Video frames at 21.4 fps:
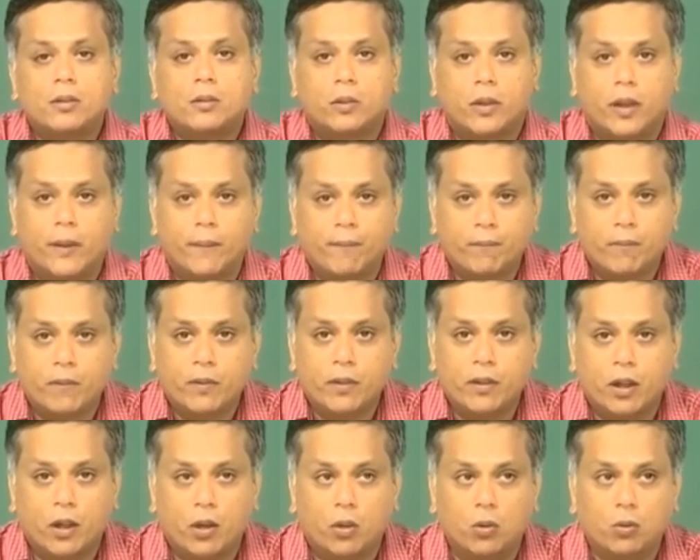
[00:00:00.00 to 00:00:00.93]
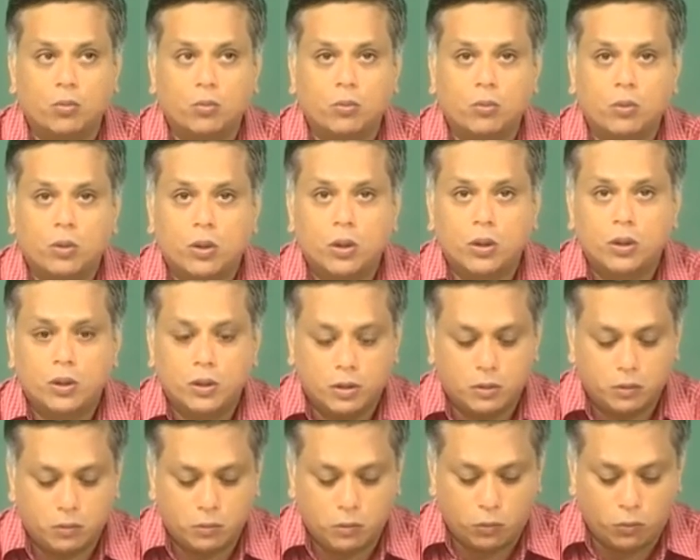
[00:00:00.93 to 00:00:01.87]
Okay. Now,
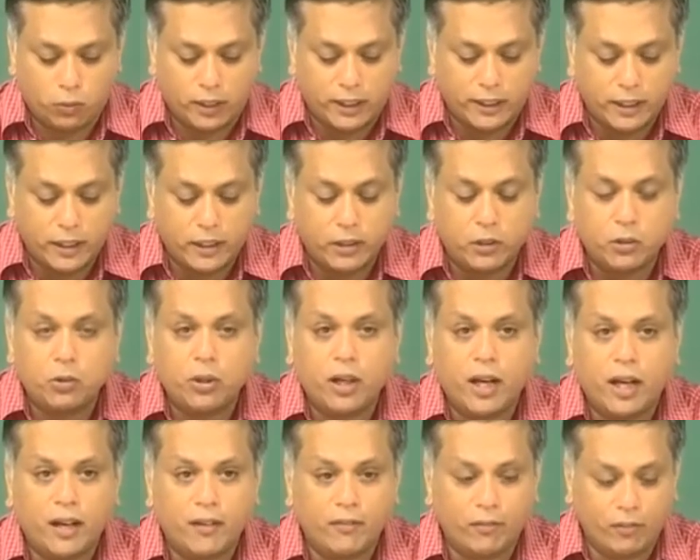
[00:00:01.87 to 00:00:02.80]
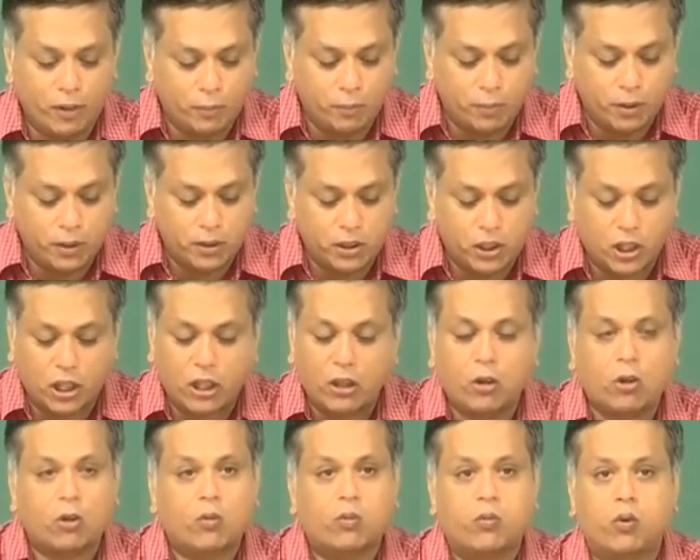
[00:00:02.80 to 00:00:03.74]
whether you have number
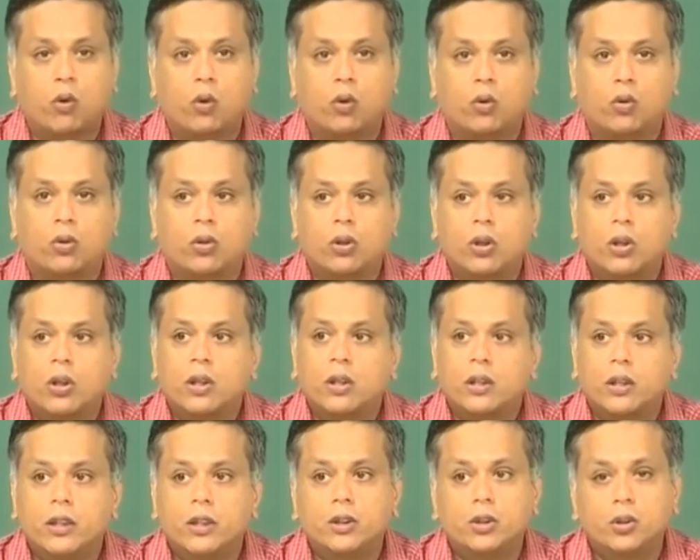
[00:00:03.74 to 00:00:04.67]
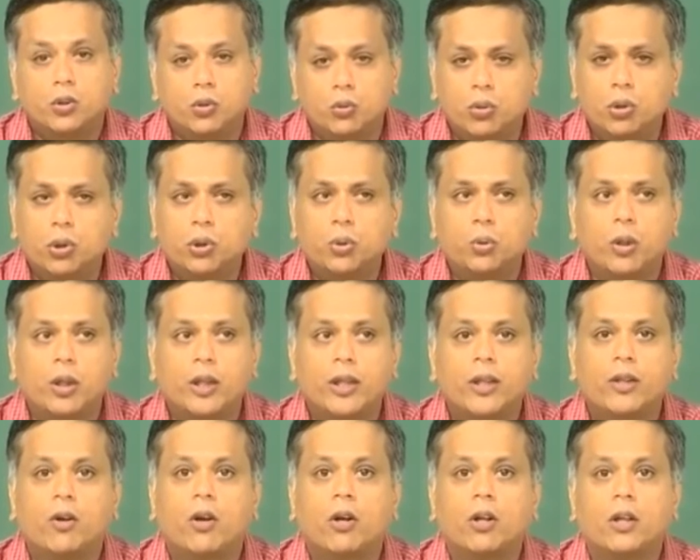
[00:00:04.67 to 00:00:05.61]
3 or 4 is
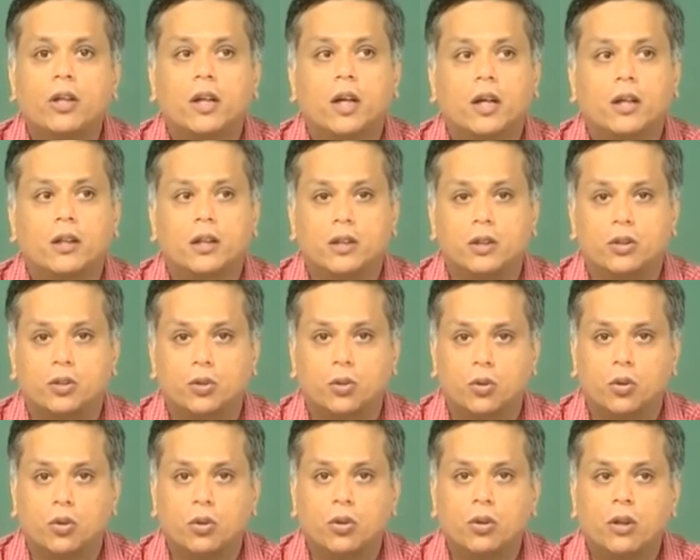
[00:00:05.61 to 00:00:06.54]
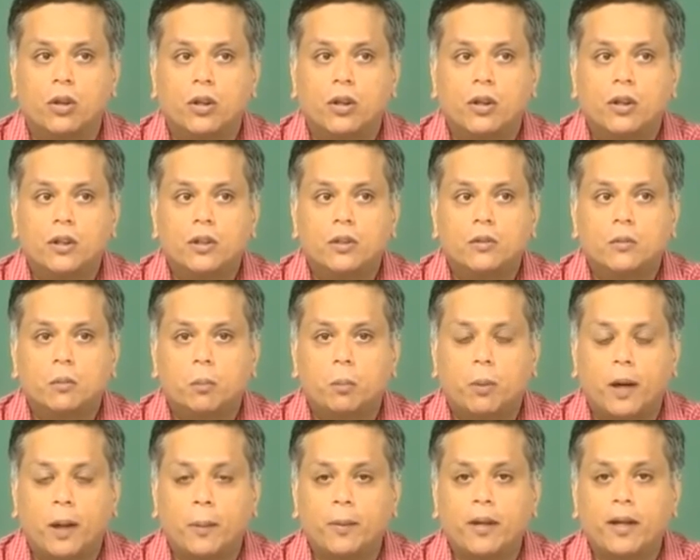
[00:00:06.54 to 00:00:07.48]
usually not in our control,
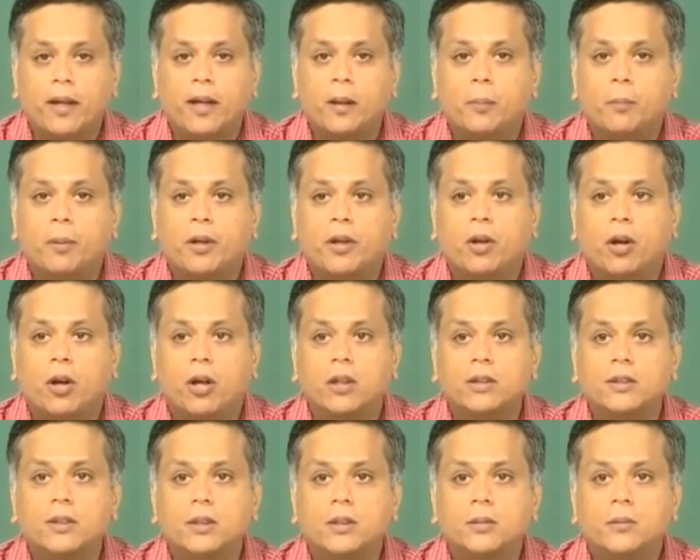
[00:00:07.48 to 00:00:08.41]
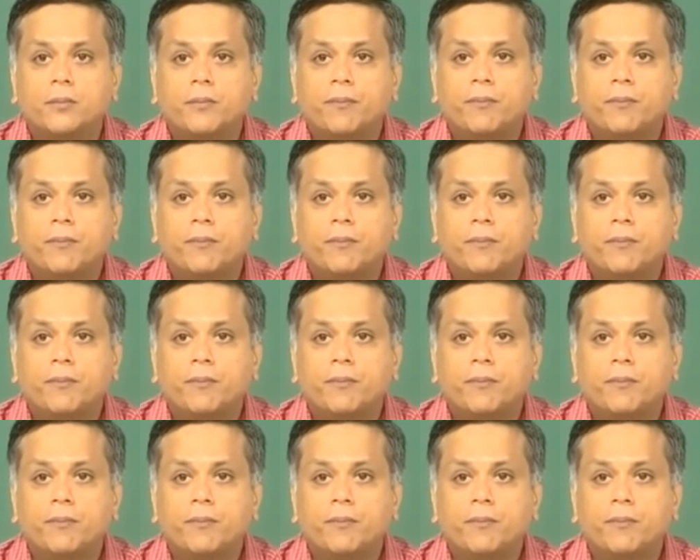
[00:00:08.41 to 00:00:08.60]
primarily because